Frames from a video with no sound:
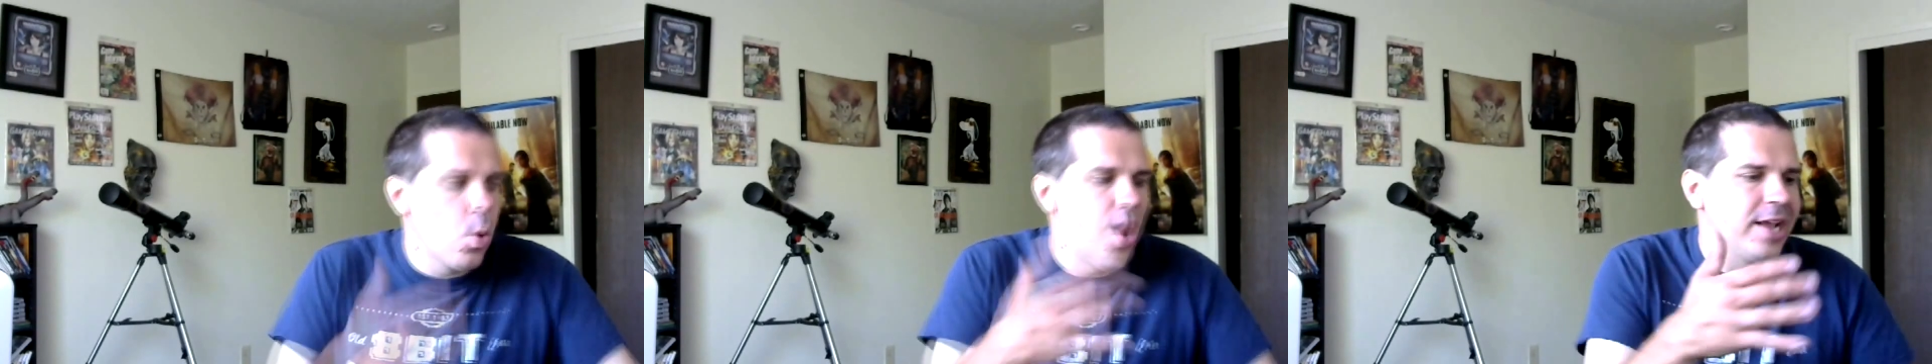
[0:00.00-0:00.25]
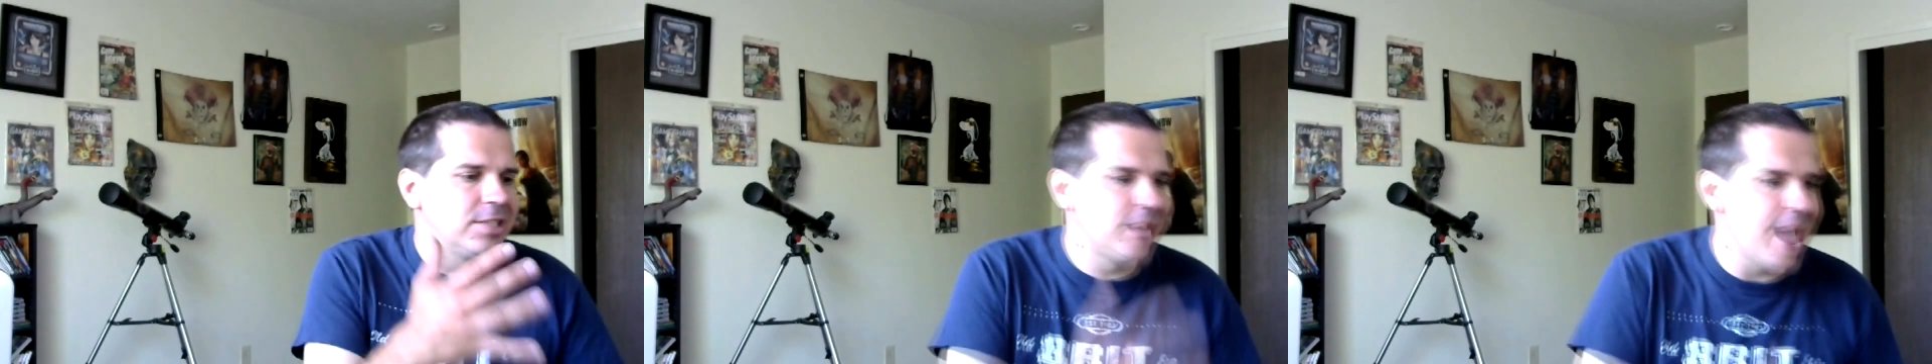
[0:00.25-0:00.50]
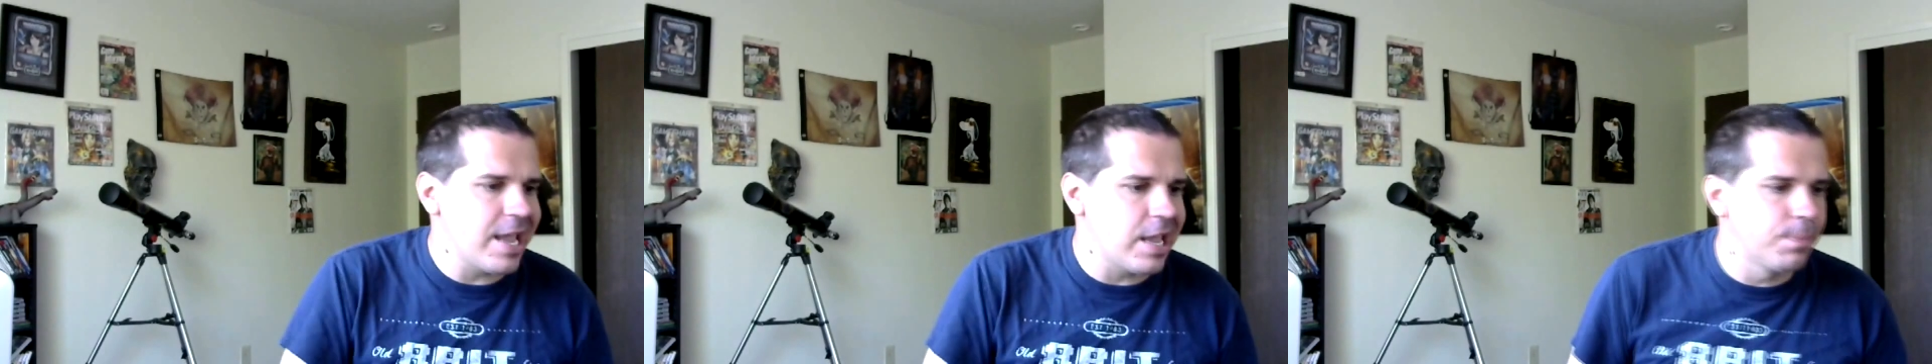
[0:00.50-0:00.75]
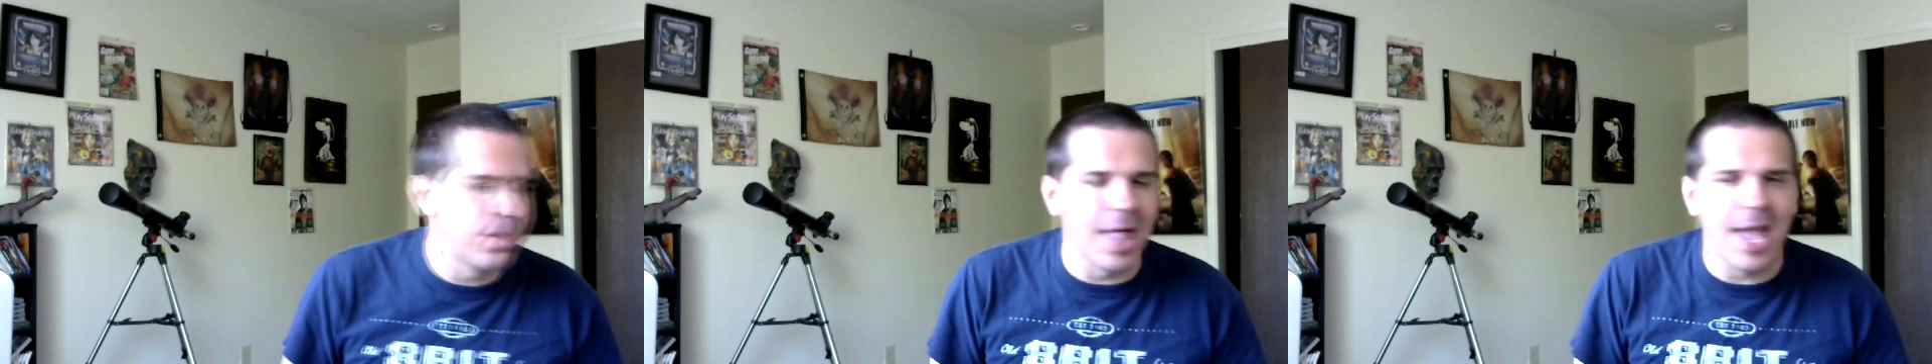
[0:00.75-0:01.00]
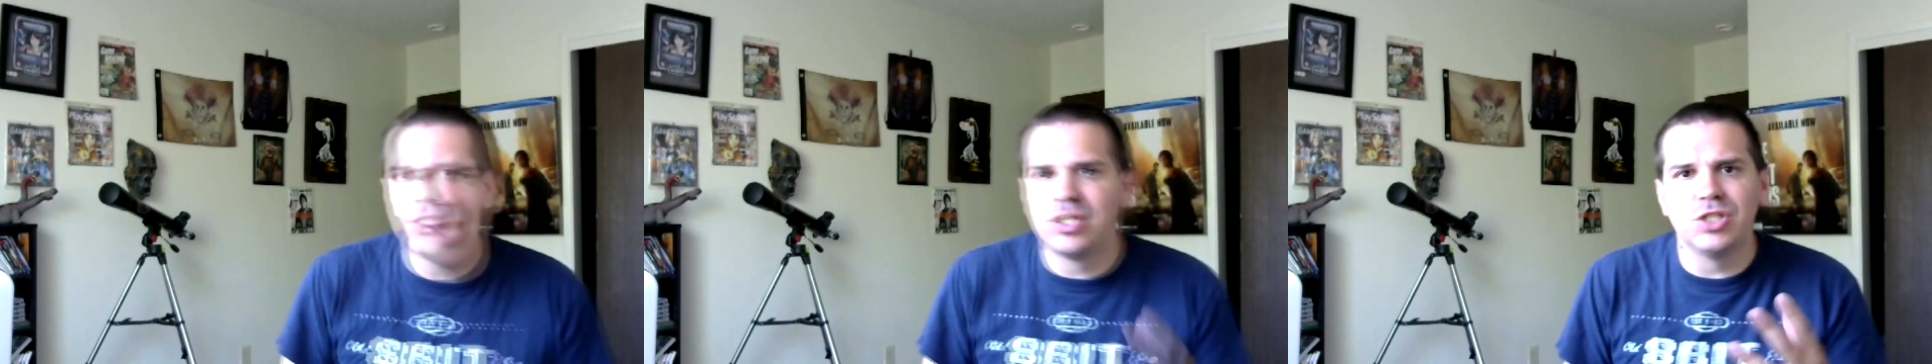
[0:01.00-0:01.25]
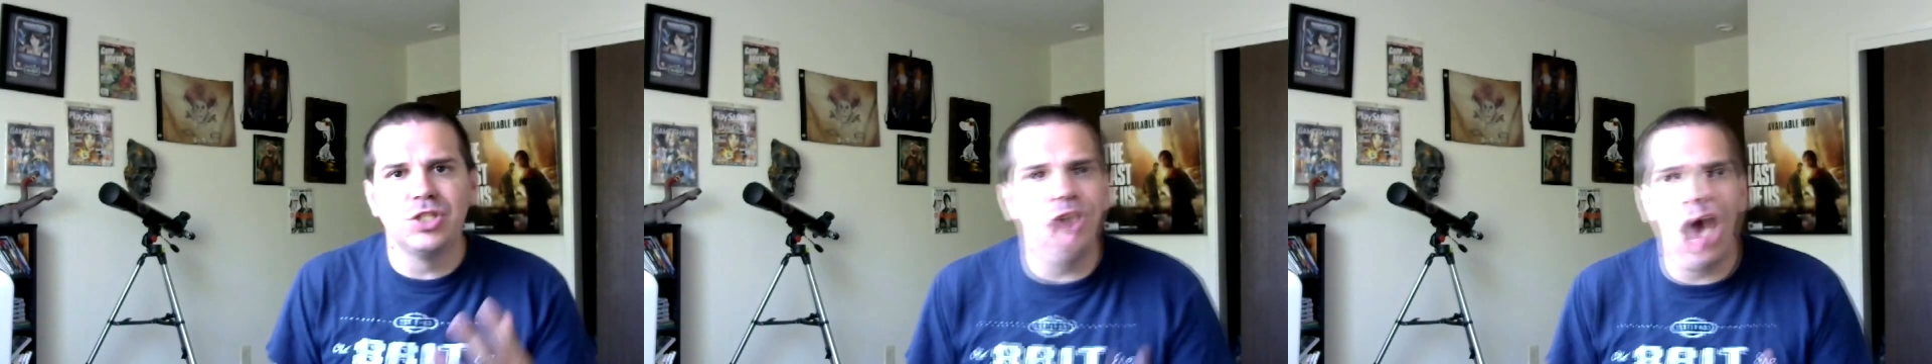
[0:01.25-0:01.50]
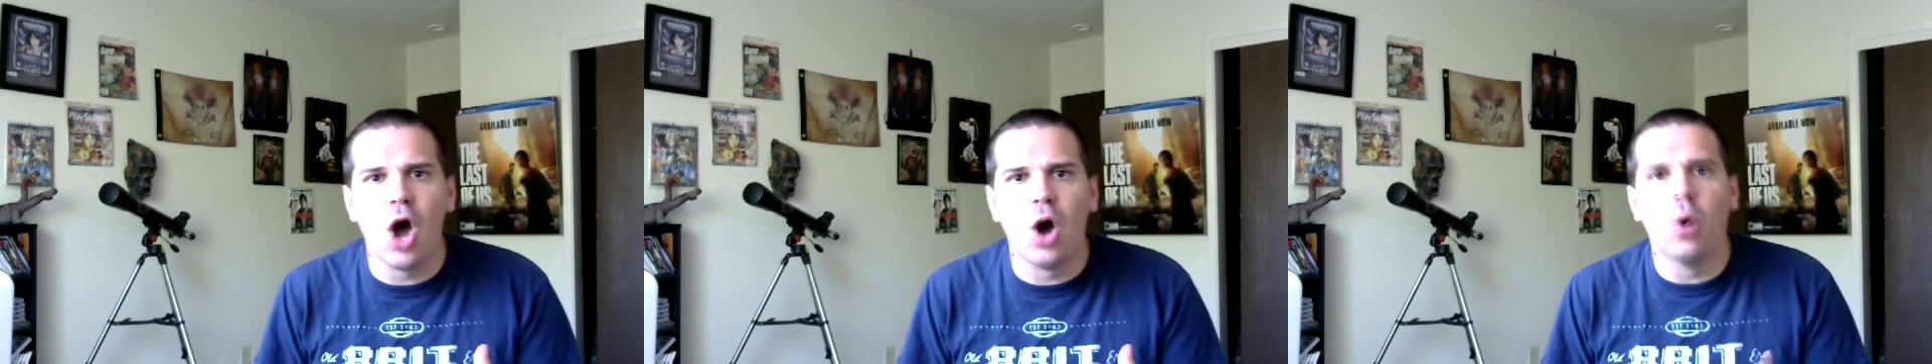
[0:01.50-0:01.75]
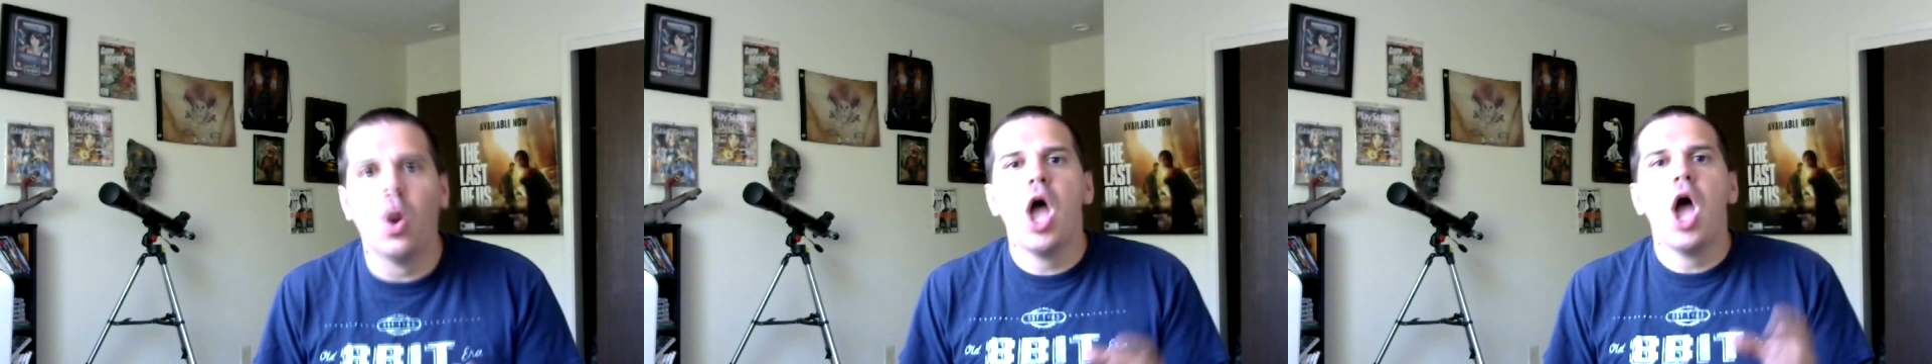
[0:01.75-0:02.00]
What has taken place?
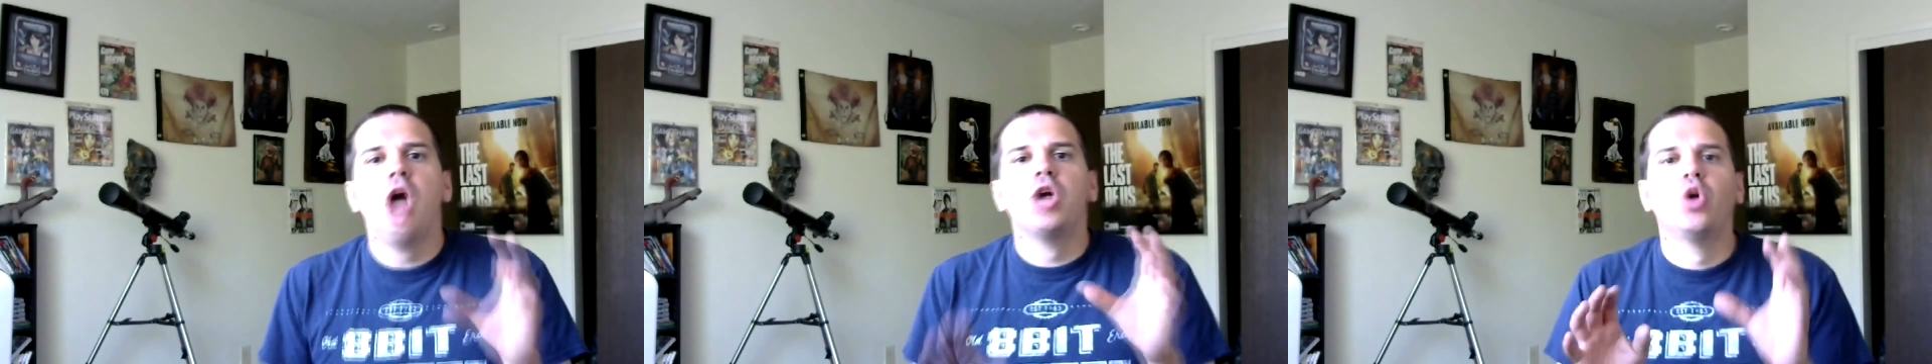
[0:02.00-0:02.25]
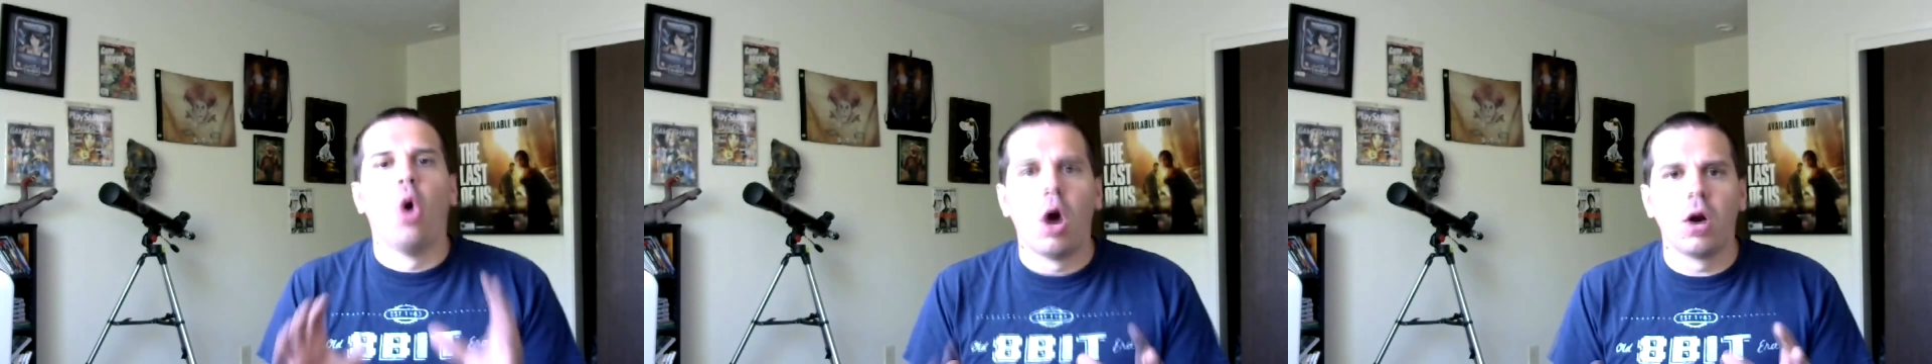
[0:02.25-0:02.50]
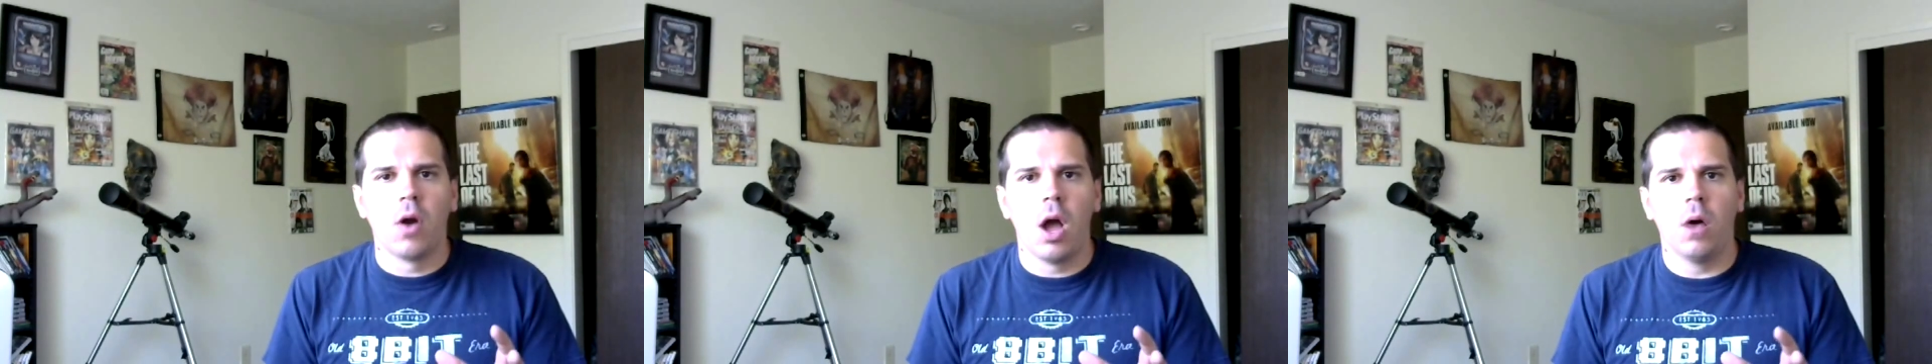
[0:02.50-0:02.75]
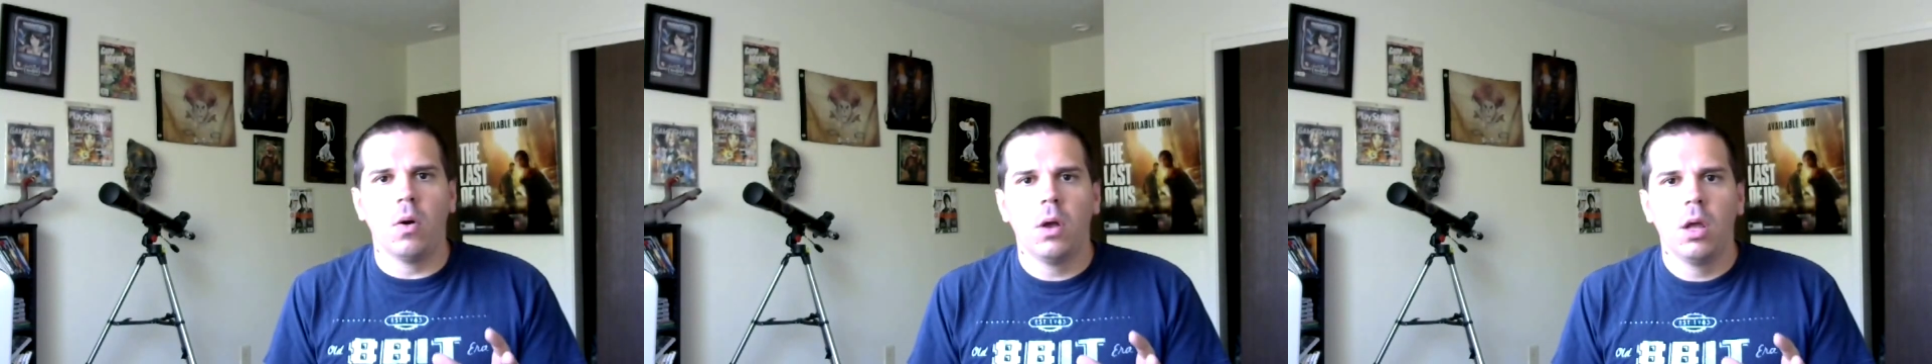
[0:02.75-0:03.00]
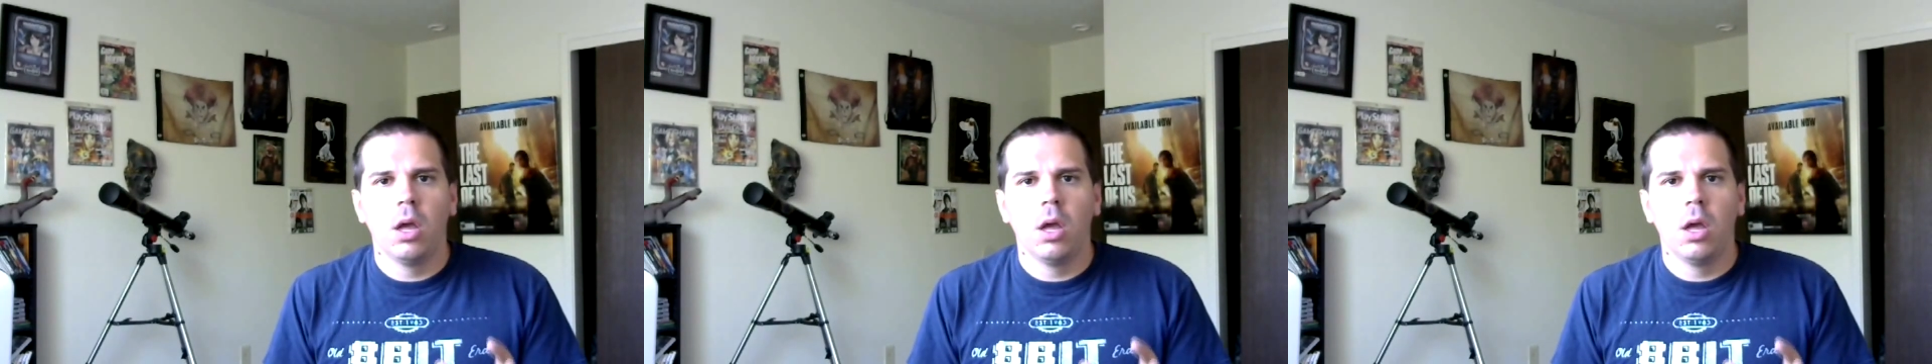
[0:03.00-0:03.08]
No. Goro.